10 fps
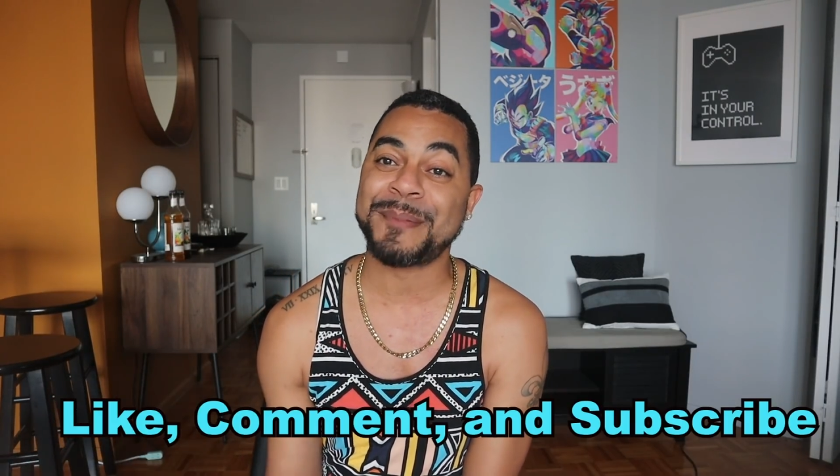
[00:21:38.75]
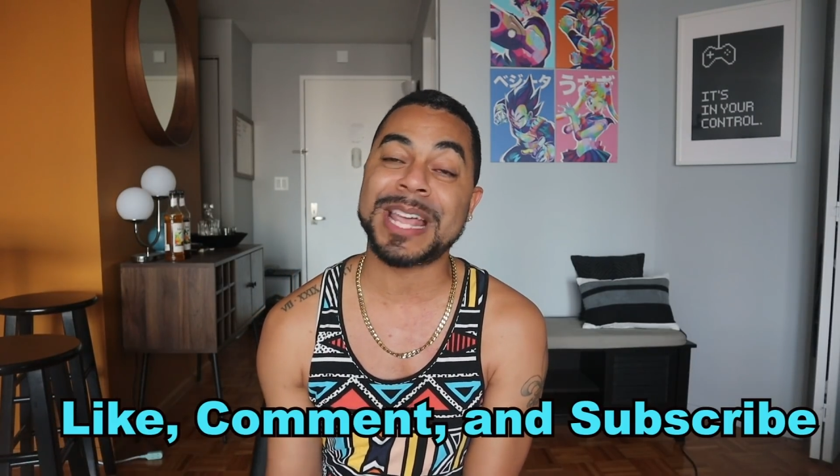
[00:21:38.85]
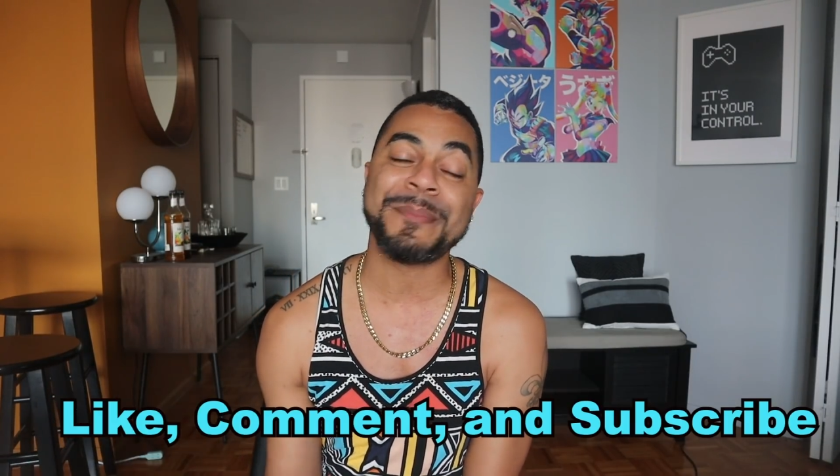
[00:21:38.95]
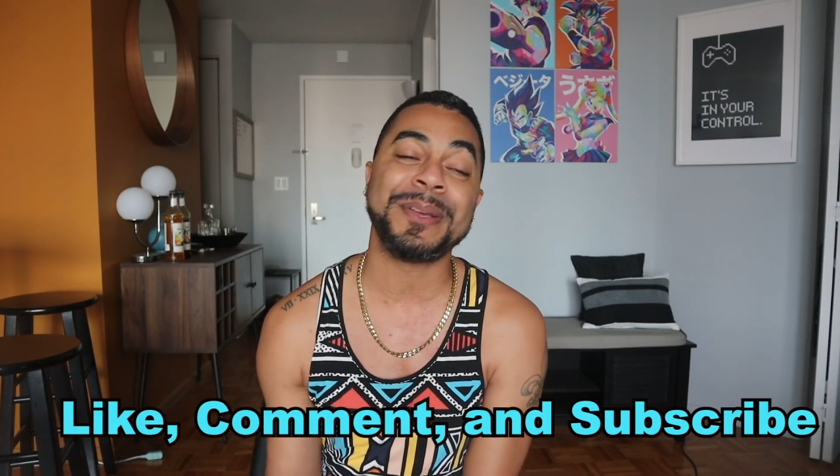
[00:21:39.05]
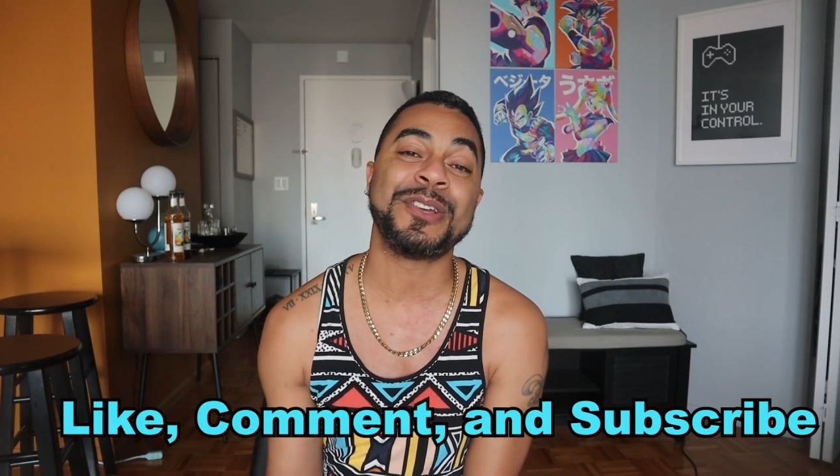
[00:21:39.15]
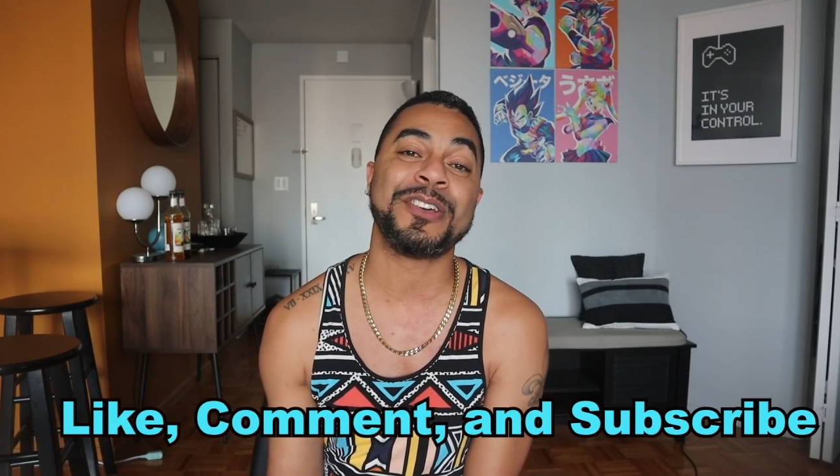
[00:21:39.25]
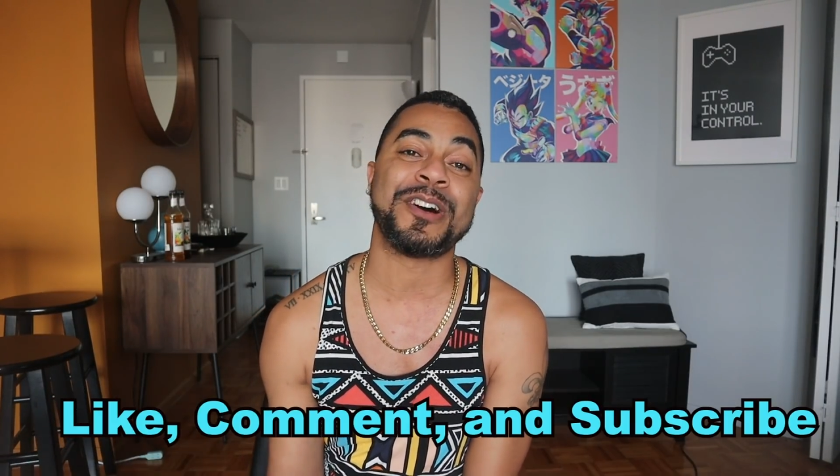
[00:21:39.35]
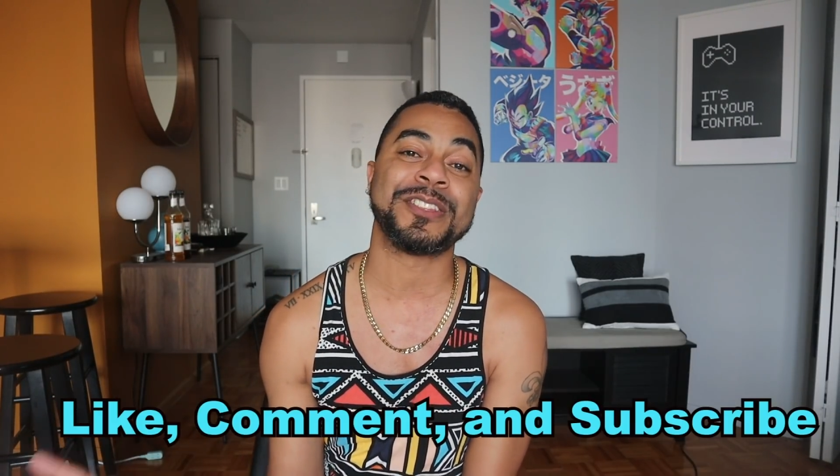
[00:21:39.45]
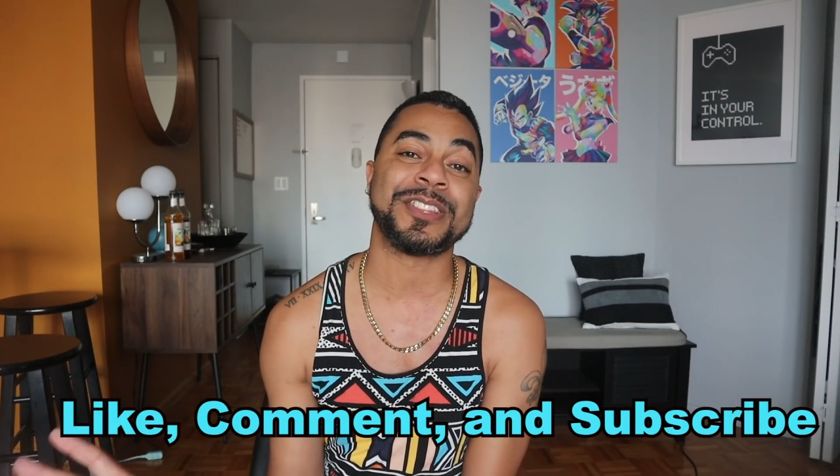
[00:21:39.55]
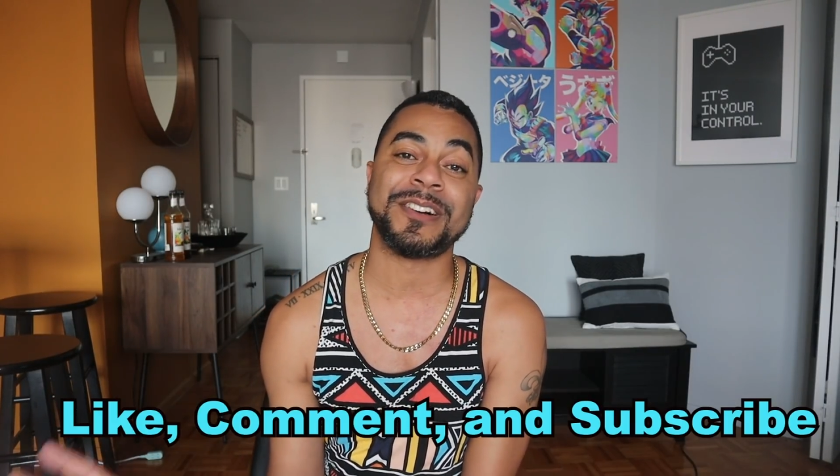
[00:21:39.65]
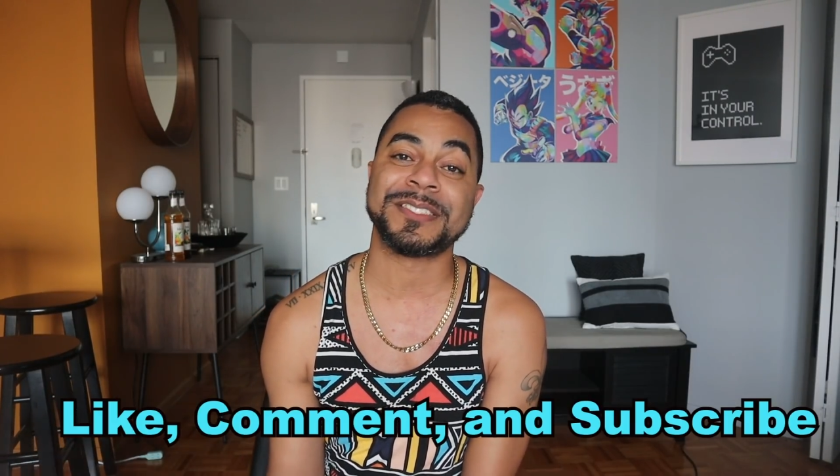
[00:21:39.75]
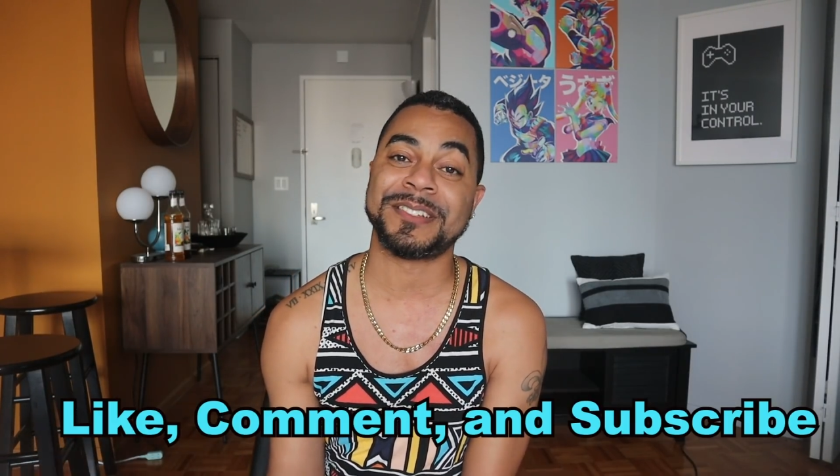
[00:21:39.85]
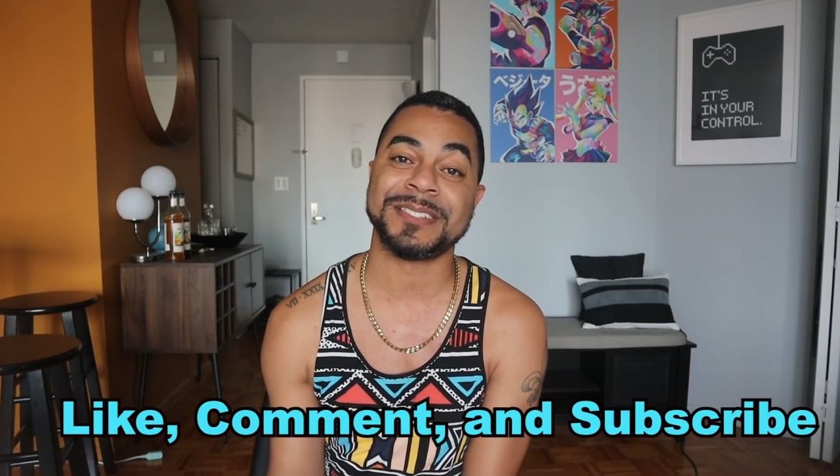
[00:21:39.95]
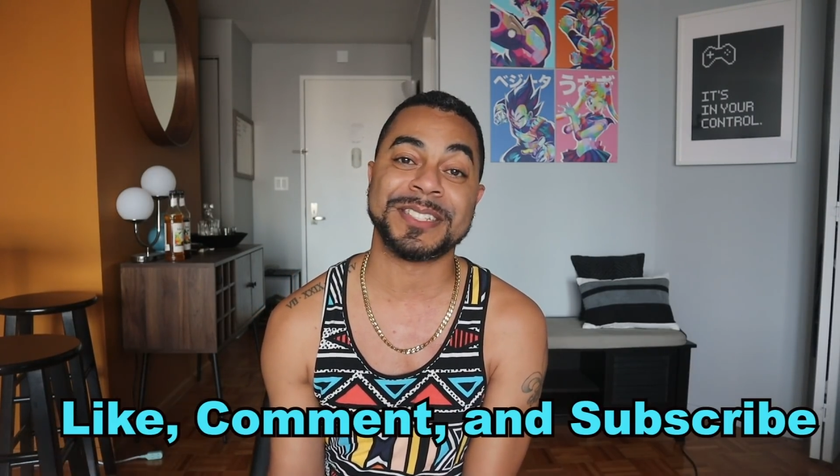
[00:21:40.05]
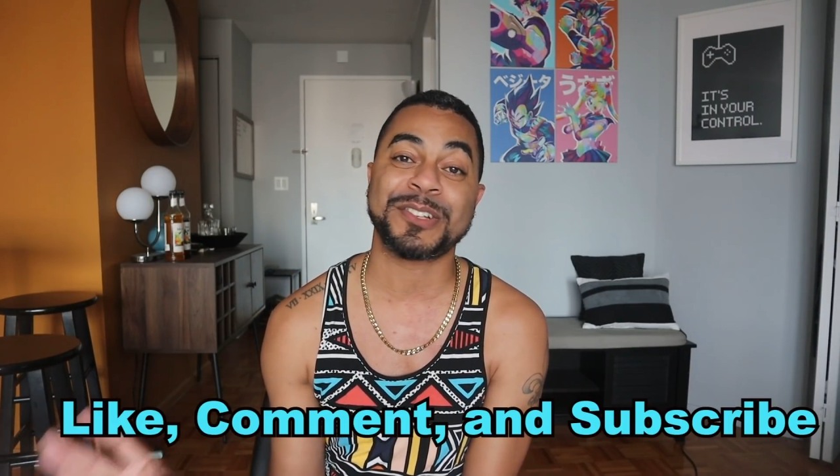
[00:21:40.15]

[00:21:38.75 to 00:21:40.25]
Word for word: Let me know your thoughts on this